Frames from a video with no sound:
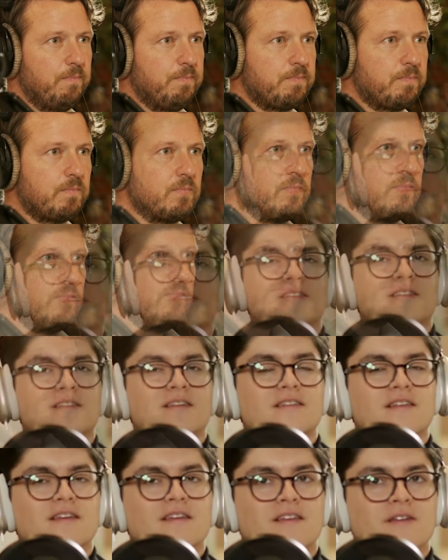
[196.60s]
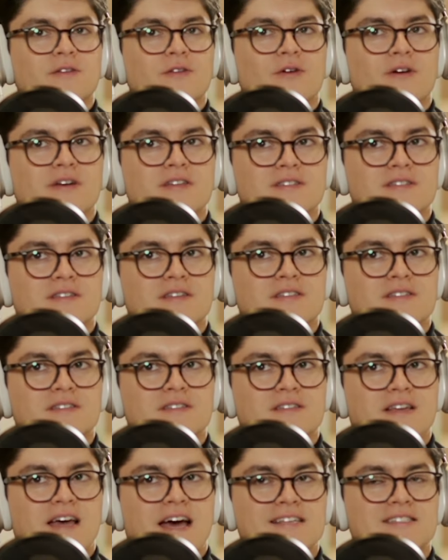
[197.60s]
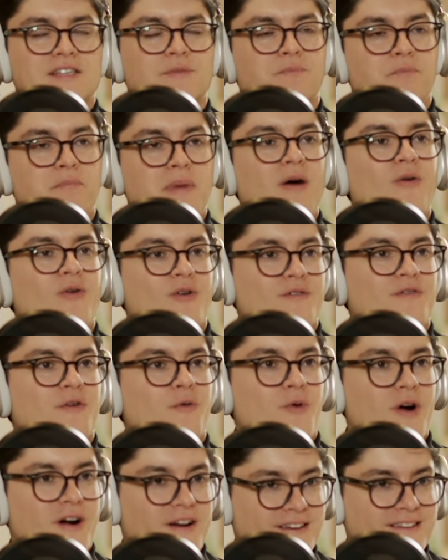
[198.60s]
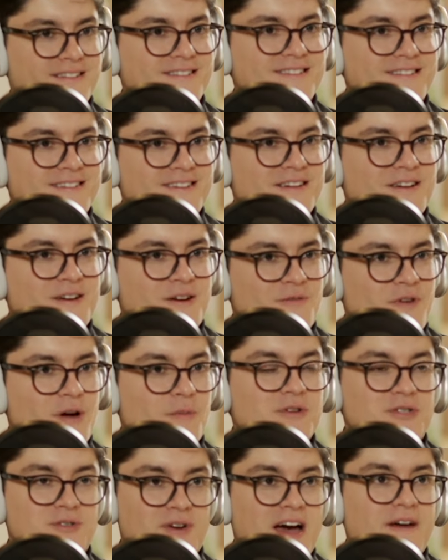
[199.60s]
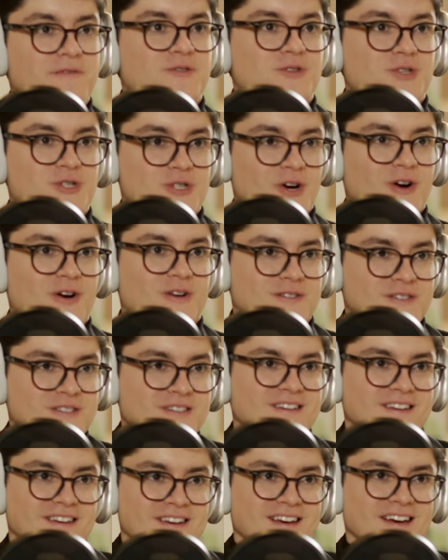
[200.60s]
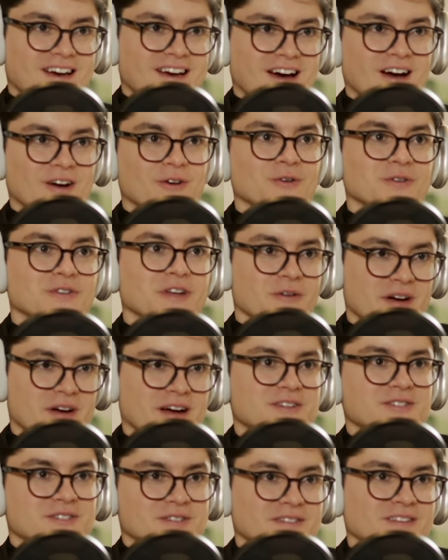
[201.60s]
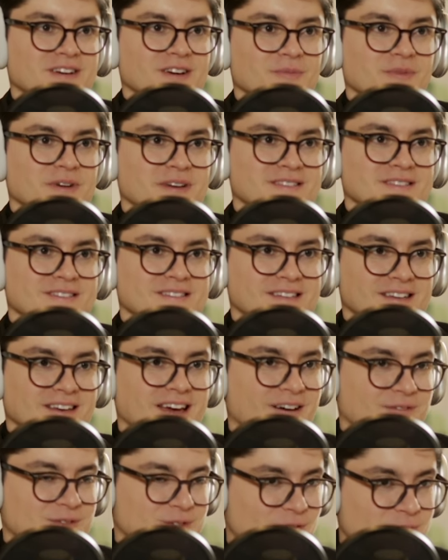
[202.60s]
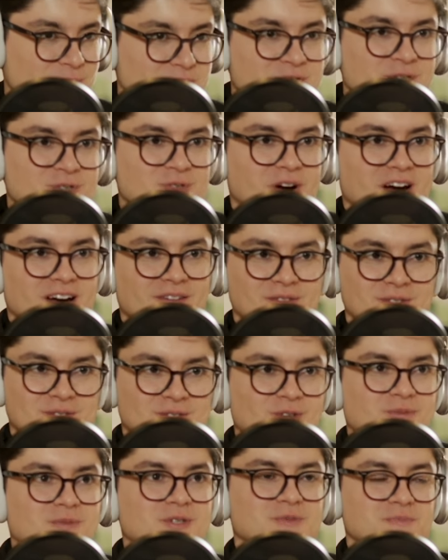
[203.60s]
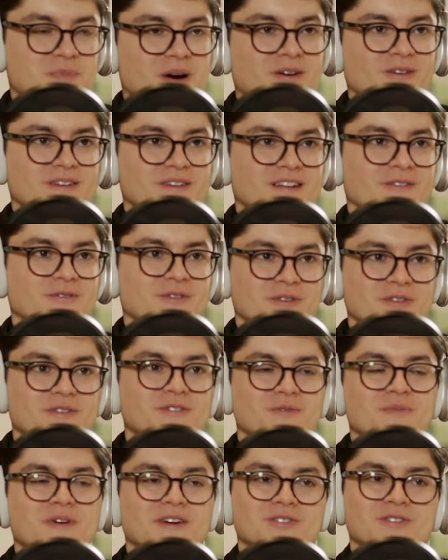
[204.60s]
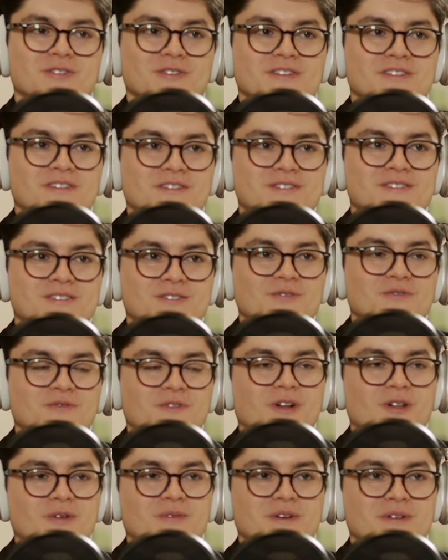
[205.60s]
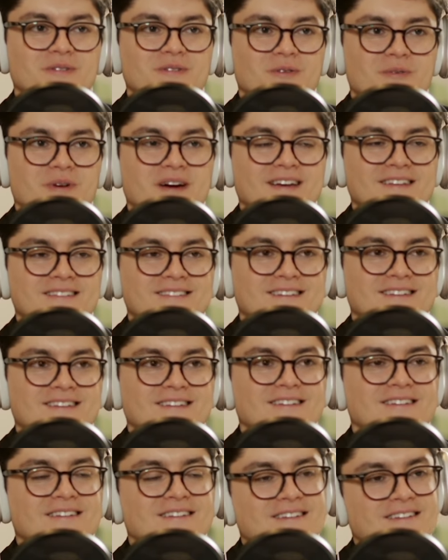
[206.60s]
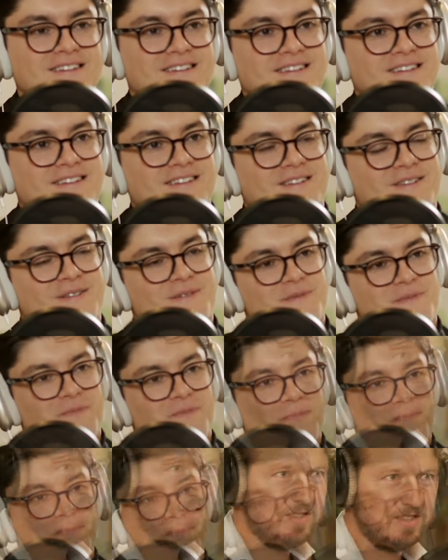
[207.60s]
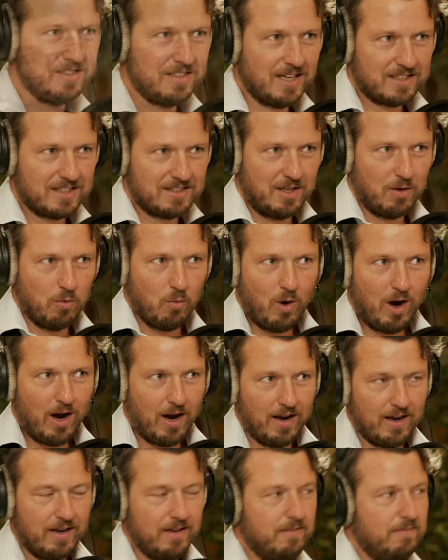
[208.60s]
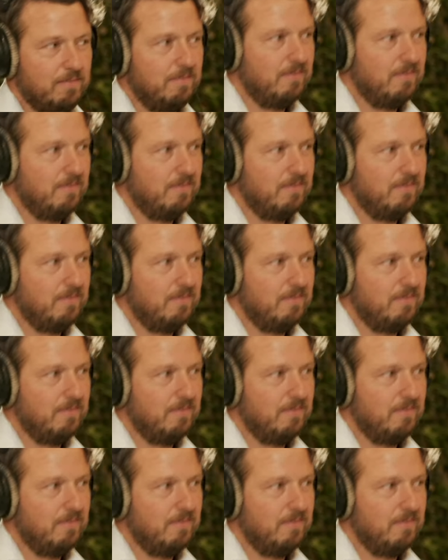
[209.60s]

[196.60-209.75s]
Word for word: Yeah, because it, it can it's it's it has a power of a rocket right? But you have to chart a good direction there because they have so much drive and so much power that we need to make sure that they're still following on the right. Uh, you know, Gio, this is actually why